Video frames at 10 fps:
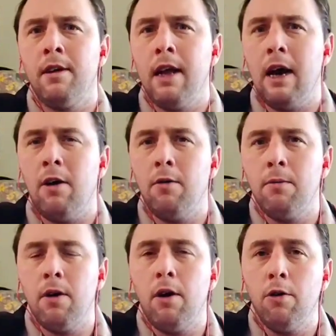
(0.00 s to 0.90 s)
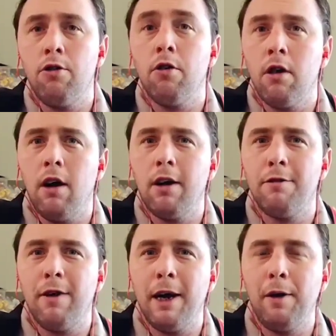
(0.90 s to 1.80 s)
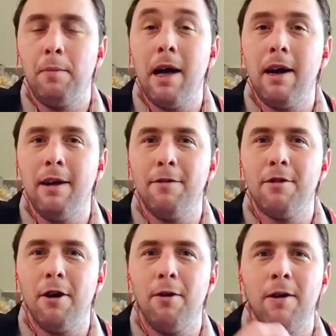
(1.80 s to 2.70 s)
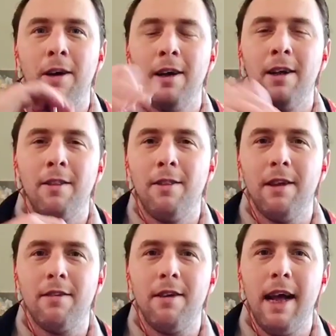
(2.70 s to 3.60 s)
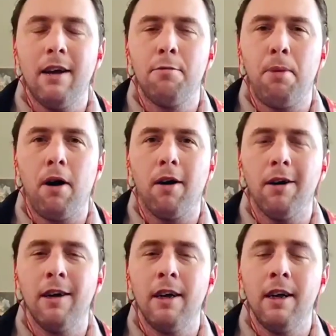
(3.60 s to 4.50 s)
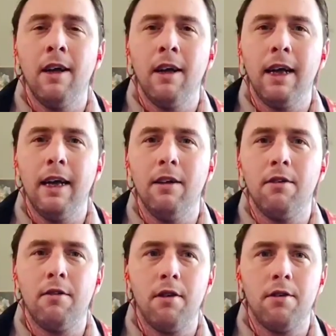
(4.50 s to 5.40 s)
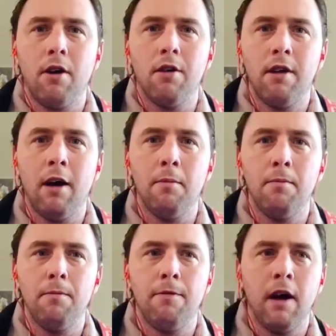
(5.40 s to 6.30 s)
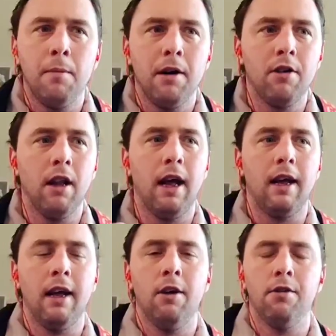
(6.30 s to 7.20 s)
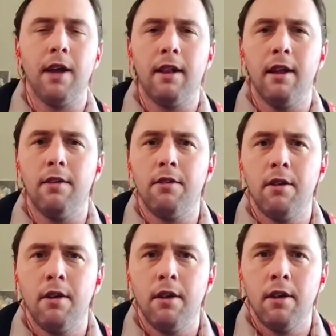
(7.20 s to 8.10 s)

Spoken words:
Now, Old Joe Clark is very repetitive, so this next part starts out very much alike. It goes like this.